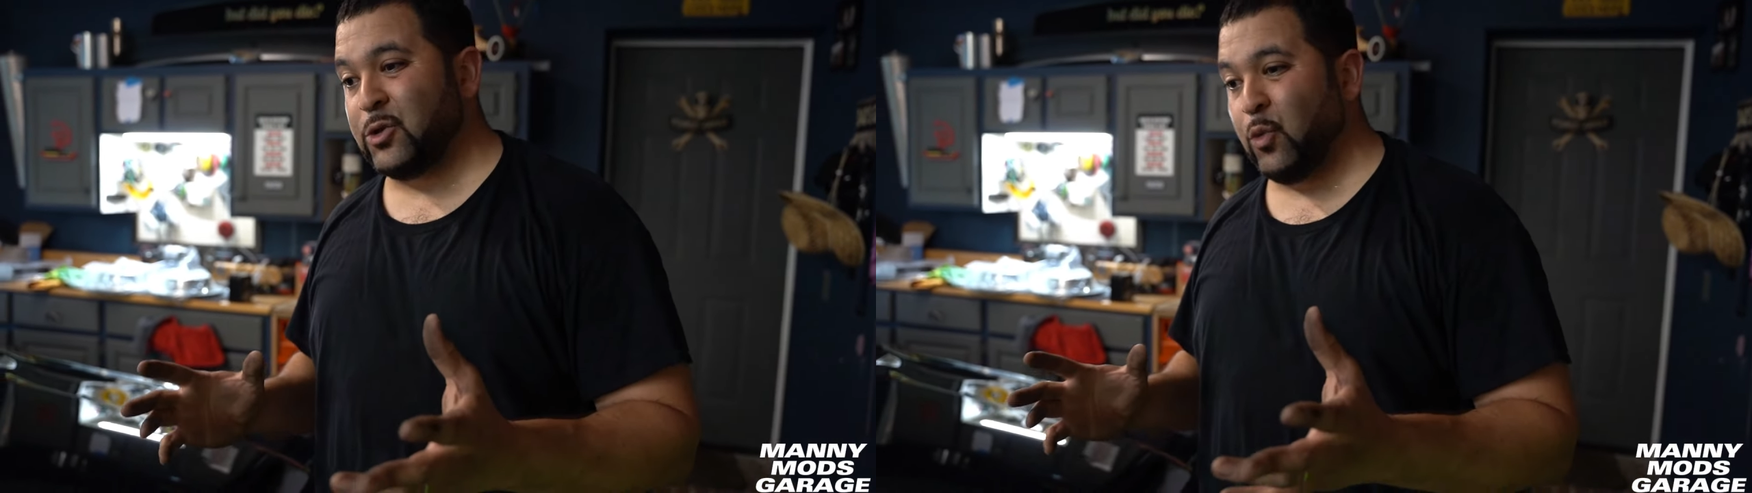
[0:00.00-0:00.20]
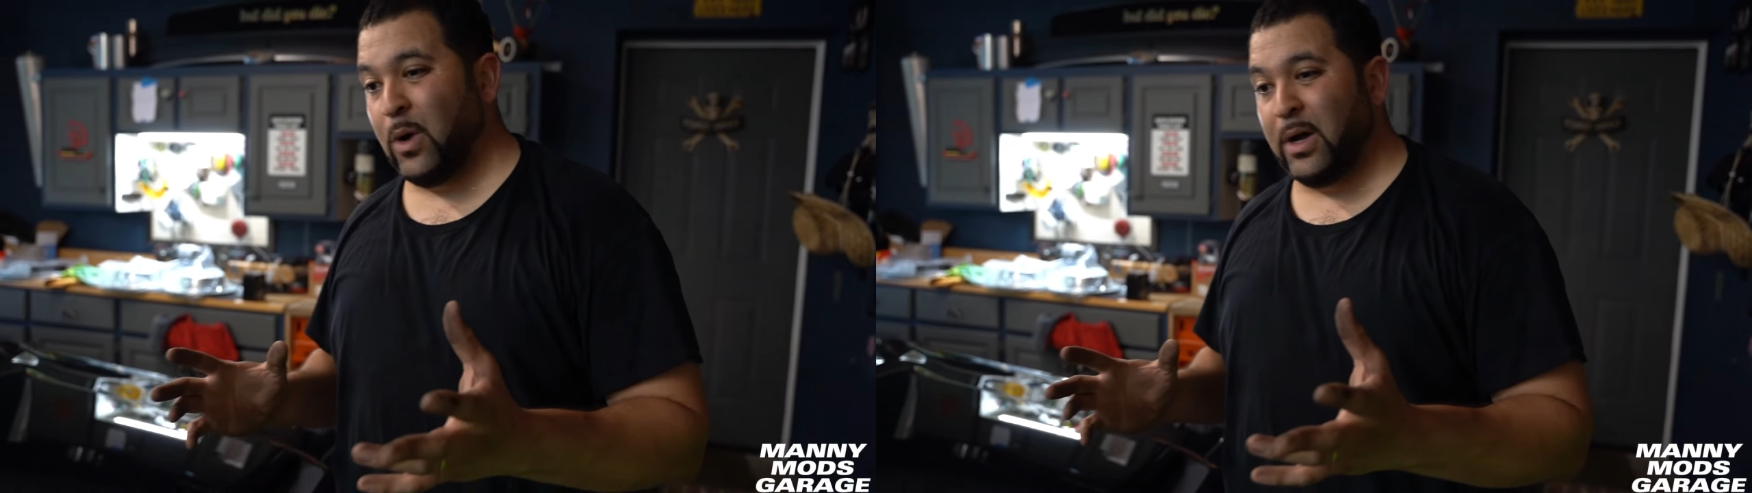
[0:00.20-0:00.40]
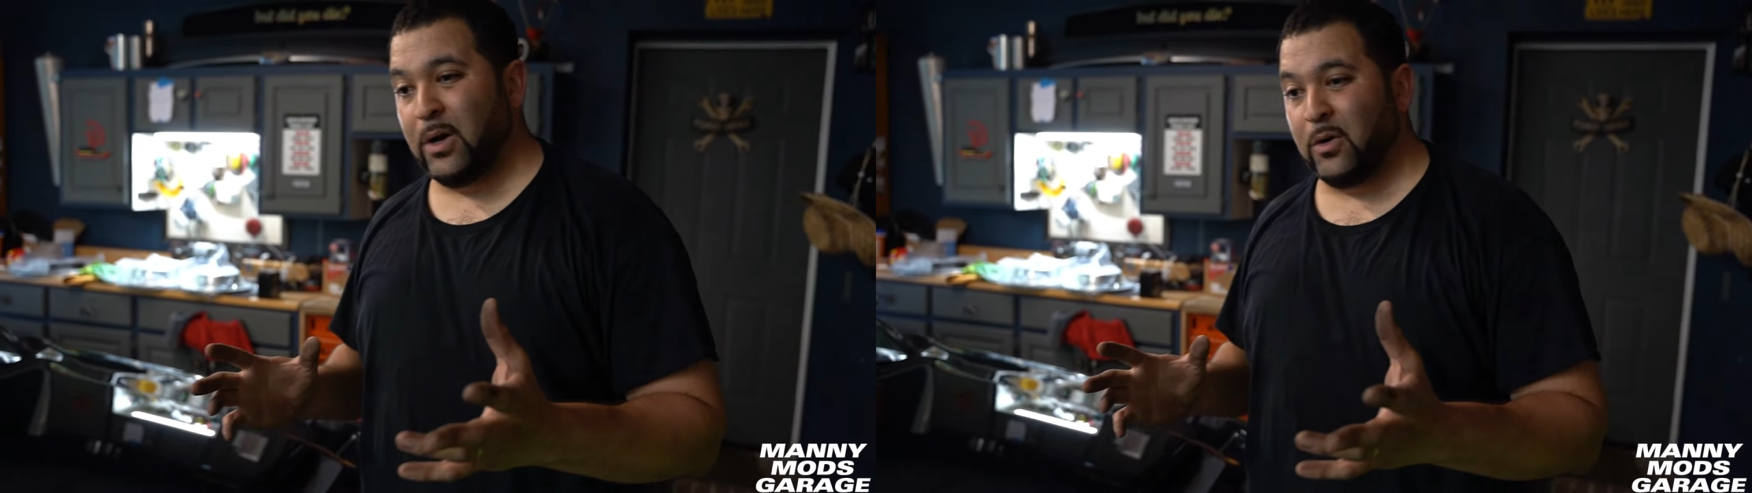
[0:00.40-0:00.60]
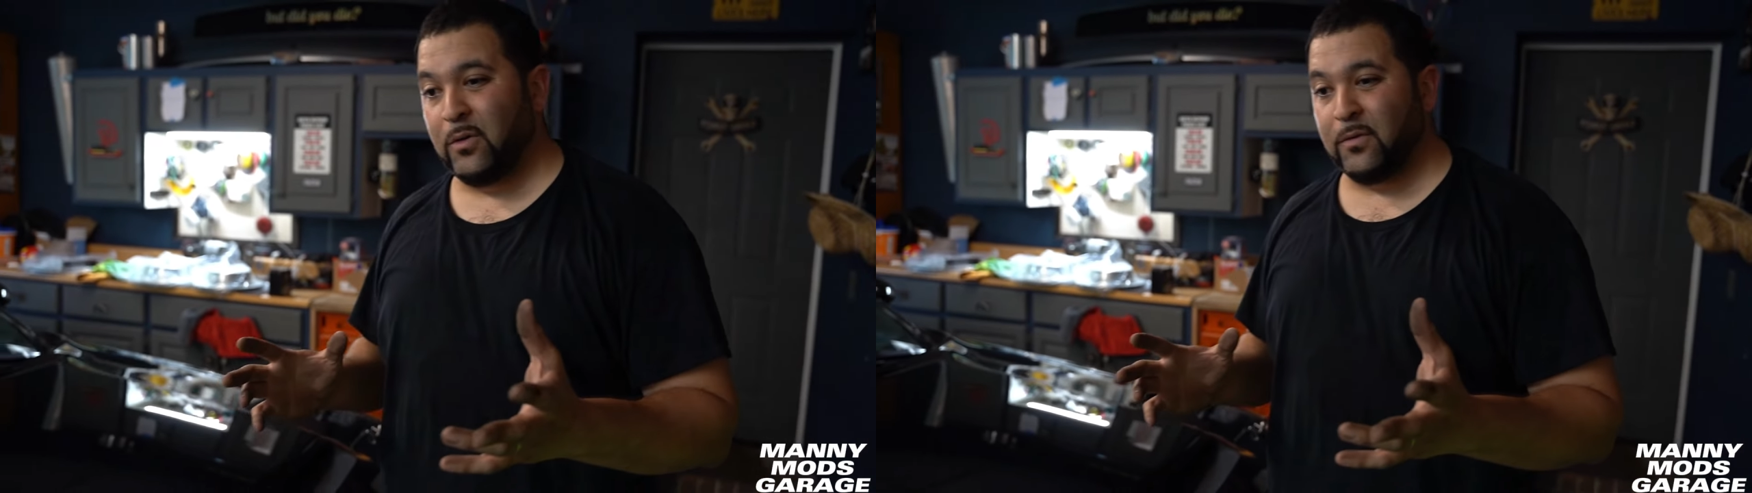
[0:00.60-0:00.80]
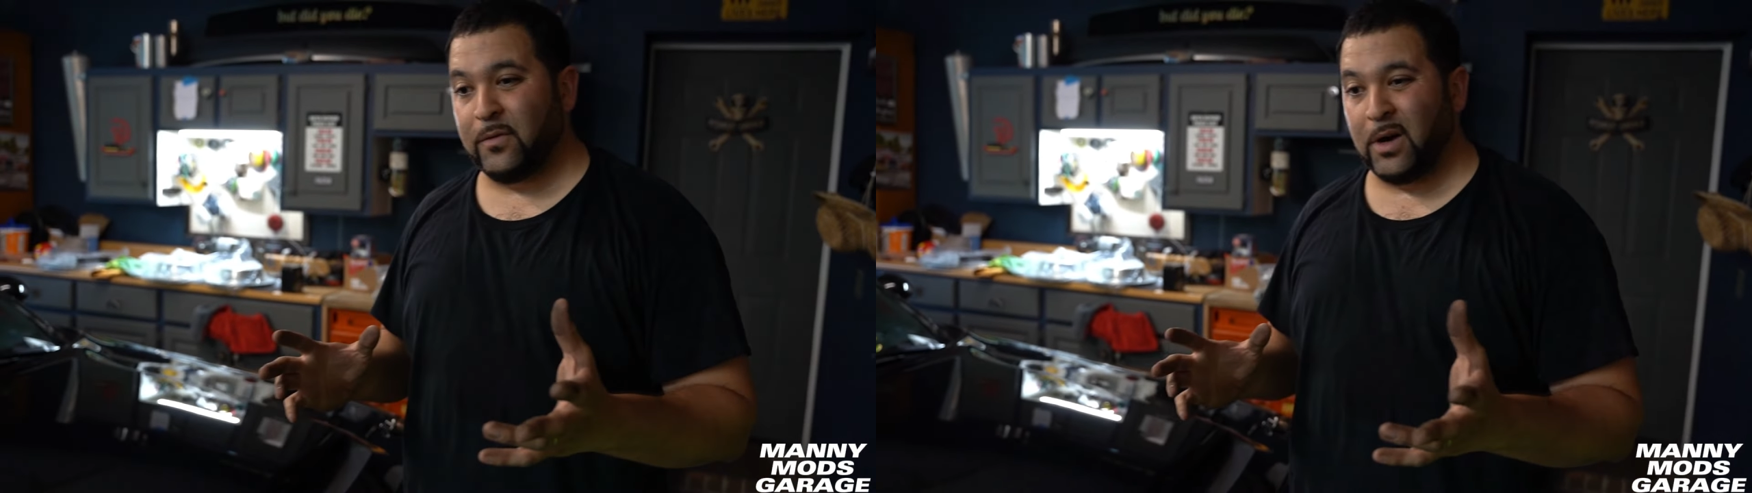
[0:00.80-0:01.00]

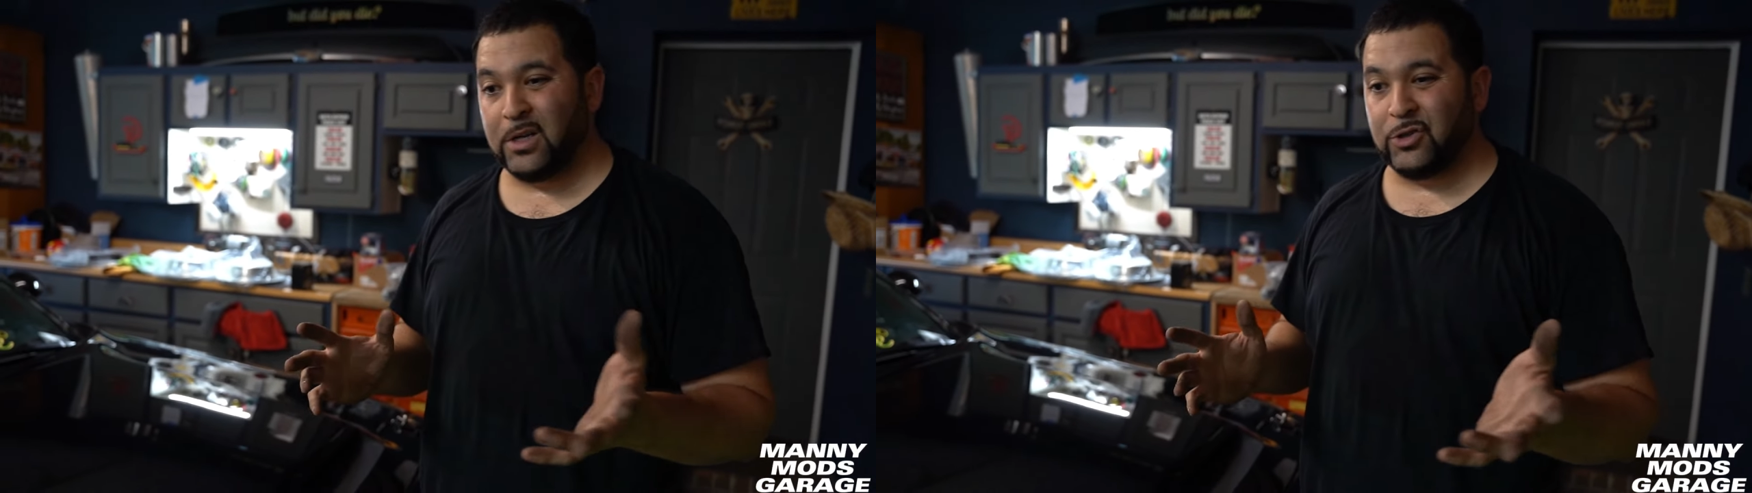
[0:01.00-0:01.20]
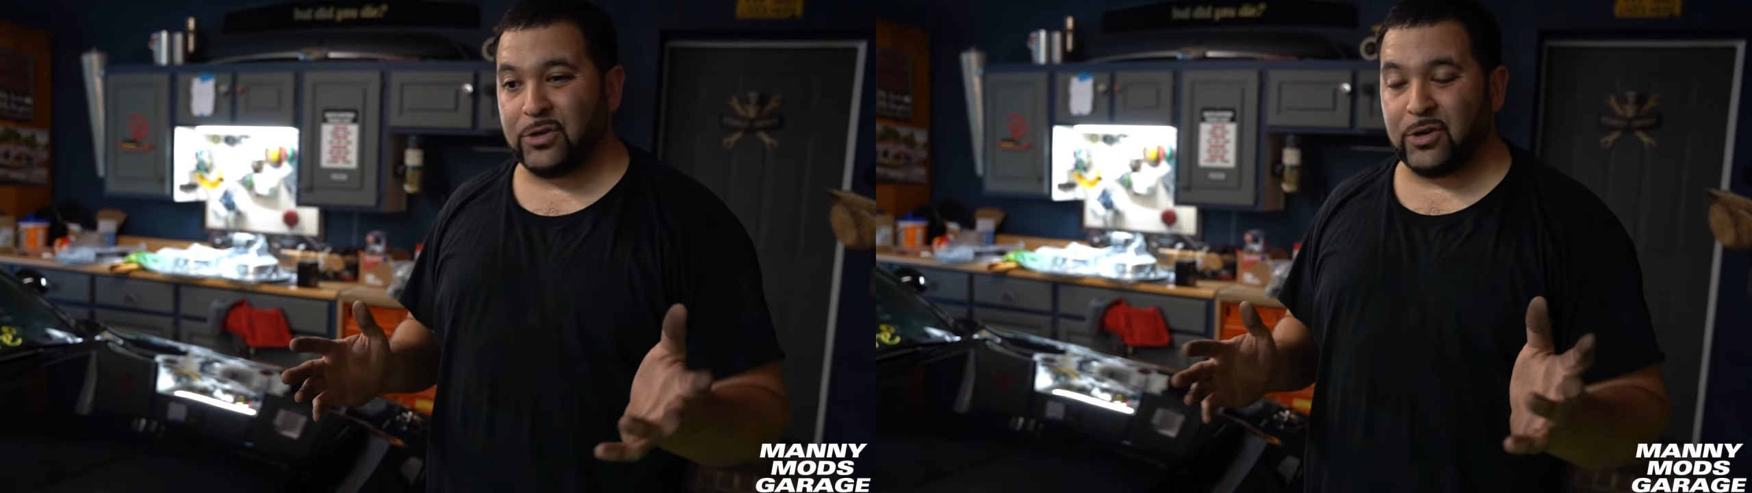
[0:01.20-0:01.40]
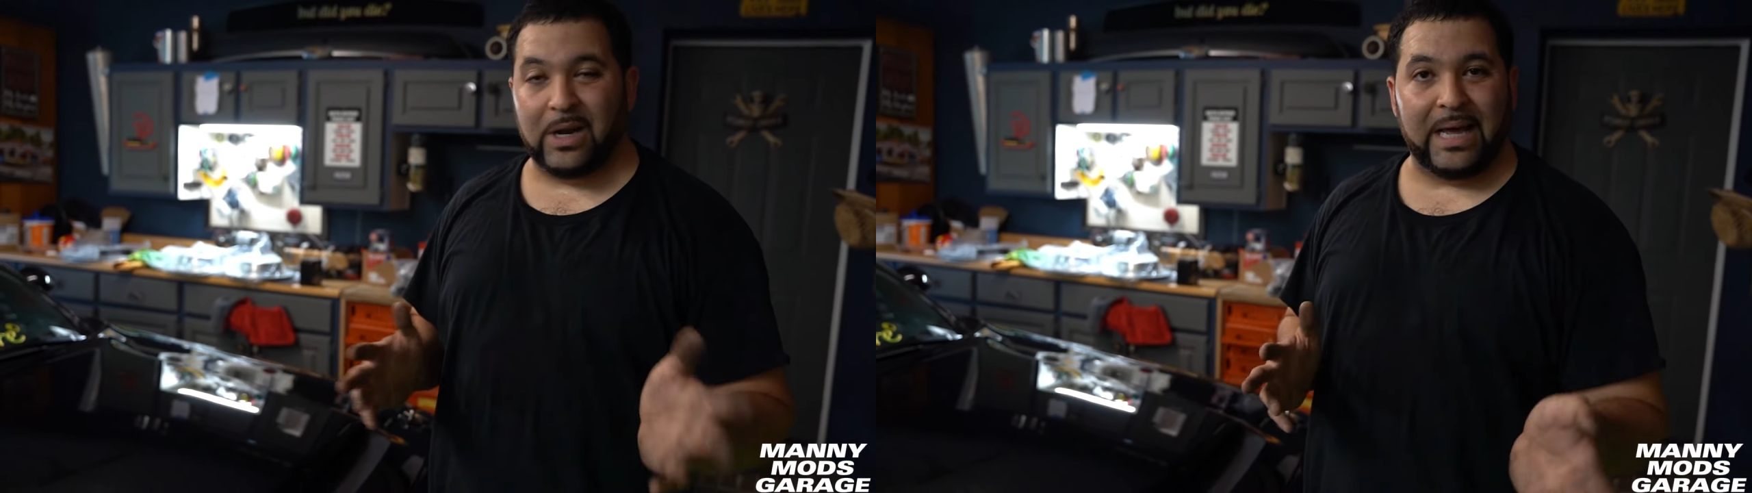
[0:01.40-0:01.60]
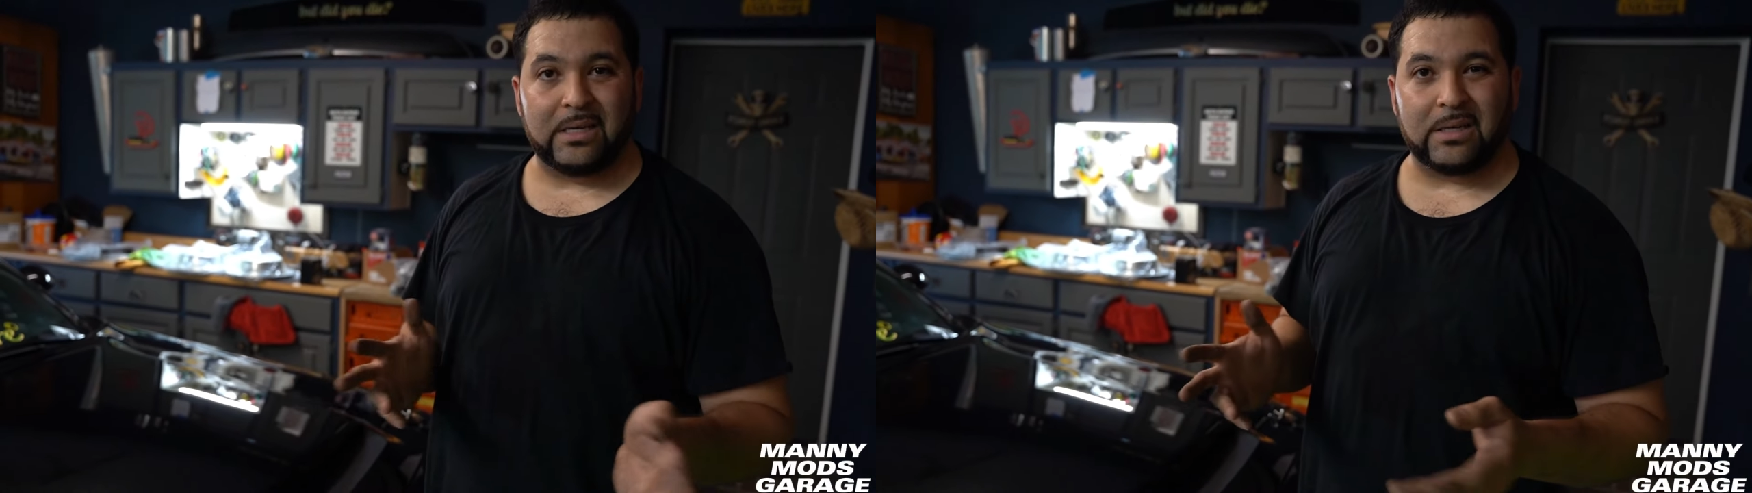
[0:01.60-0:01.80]
$1,200 or less.